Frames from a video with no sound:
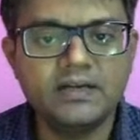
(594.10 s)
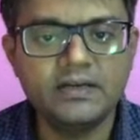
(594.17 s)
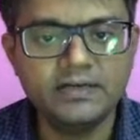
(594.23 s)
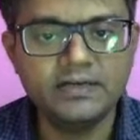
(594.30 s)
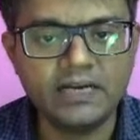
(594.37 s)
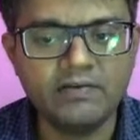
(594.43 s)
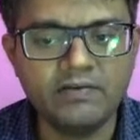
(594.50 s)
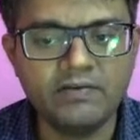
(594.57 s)

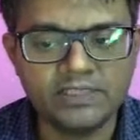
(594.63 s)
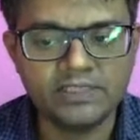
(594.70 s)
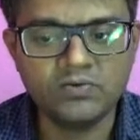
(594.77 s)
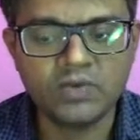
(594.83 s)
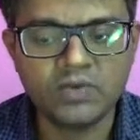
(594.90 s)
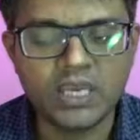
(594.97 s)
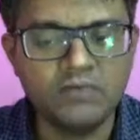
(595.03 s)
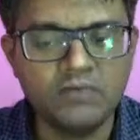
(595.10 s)
derivation.
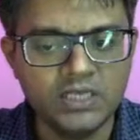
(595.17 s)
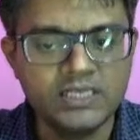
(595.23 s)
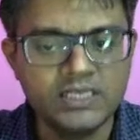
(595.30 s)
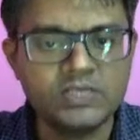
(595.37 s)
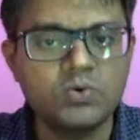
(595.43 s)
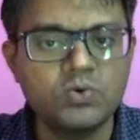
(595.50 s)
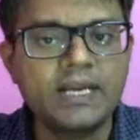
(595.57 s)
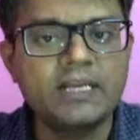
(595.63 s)
Okay, we'll
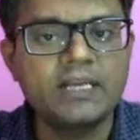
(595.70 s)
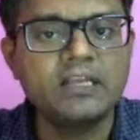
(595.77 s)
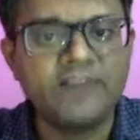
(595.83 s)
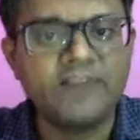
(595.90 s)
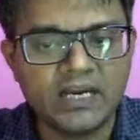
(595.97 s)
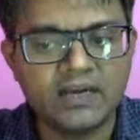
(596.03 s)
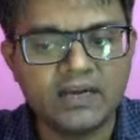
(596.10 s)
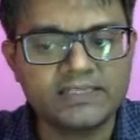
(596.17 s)
just look at the
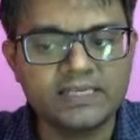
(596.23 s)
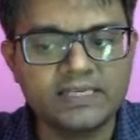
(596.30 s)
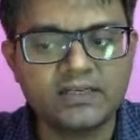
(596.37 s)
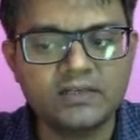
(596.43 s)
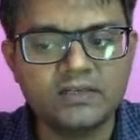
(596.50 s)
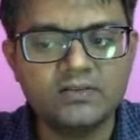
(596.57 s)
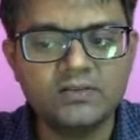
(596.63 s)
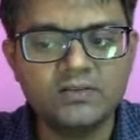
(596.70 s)
final result.
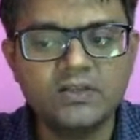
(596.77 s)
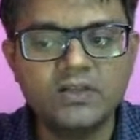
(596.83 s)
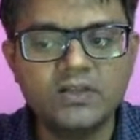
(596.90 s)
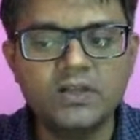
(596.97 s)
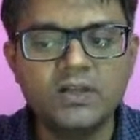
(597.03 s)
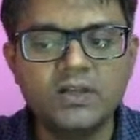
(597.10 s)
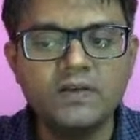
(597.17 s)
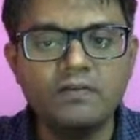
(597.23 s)

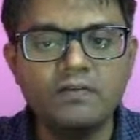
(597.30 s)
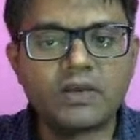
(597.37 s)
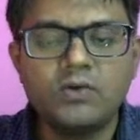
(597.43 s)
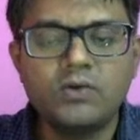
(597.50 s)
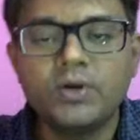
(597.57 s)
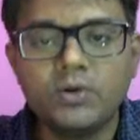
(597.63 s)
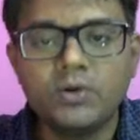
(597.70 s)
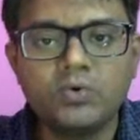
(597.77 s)
We are
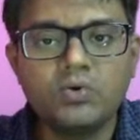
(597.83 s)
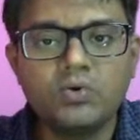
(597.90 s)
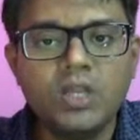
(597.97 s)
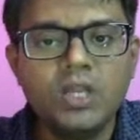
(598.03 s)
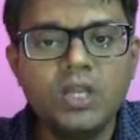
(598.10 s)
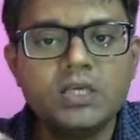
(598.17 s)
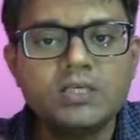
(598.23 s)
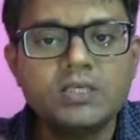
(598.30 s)
going to
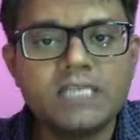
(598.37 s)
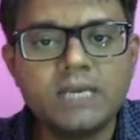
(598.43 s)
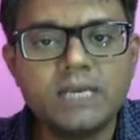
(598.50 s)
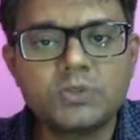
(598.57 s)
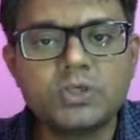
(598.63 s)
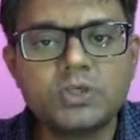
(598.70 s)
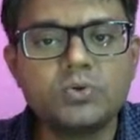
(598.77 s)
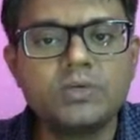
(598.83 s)

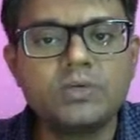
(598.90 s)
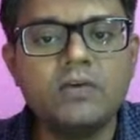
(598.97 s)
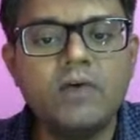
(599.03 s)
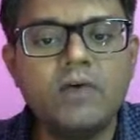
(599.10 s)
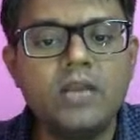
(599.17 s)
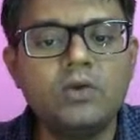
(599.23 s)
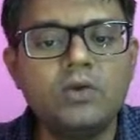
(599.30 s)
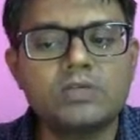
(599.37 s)
substitute the
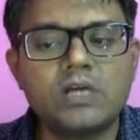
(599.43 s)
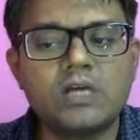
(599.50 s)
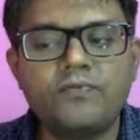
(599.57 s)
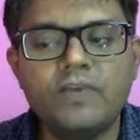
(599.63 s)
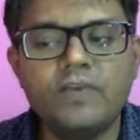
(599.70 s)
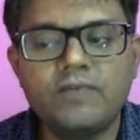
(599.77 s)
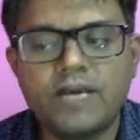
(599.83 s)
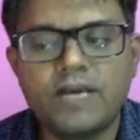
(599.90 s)
values of V1